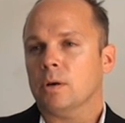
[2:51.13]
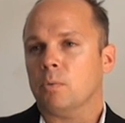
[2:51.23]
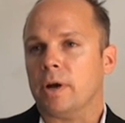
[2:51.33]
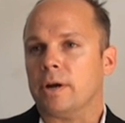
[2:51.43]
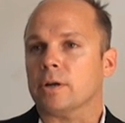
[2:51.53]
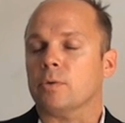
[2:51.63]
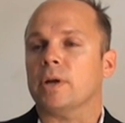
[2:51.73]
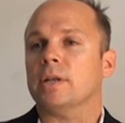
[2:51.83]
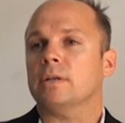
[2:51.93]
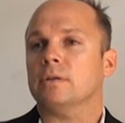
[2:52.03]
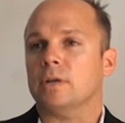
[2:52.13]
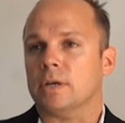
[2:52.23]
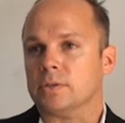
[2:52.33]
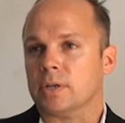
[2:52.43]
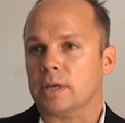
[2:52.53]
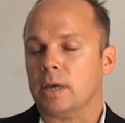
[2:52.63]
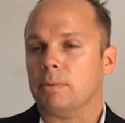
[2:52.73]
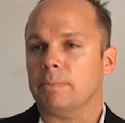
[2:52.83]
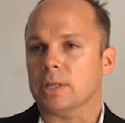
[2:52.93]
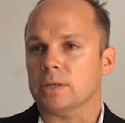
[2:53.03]
We added a great set of
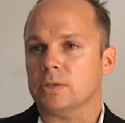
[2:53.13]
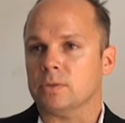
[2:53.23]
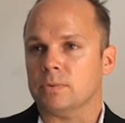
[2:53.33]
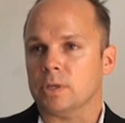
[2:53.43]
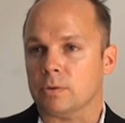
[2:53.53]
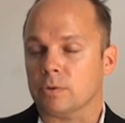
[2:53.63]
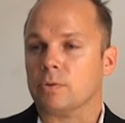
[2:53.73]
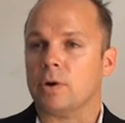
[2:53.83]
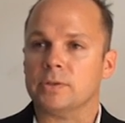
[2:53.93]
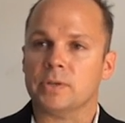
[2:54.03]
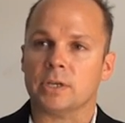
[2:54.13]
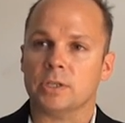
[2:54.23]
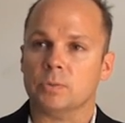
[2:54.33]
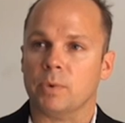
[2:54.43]
capabilities dealing with cross-sections.